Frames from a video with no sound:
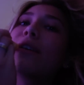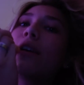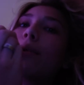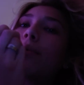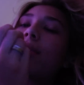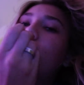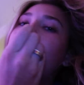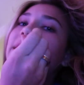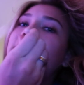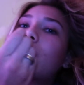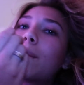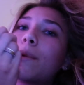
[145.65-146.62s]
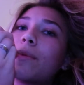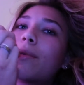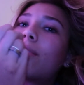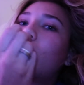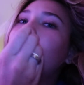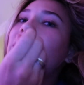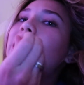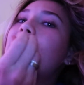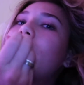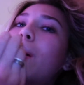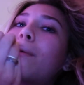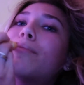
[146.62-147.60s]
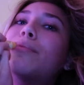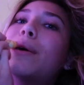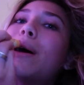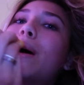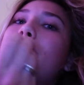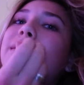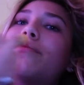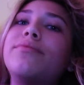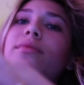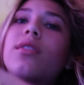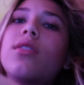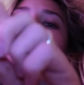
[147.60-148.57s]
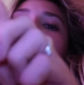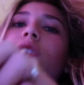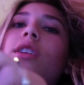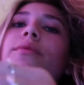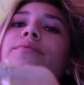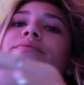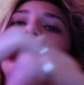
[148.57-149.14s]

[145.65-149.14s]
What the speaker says: am on FaceTime with my friend right now, but sorry.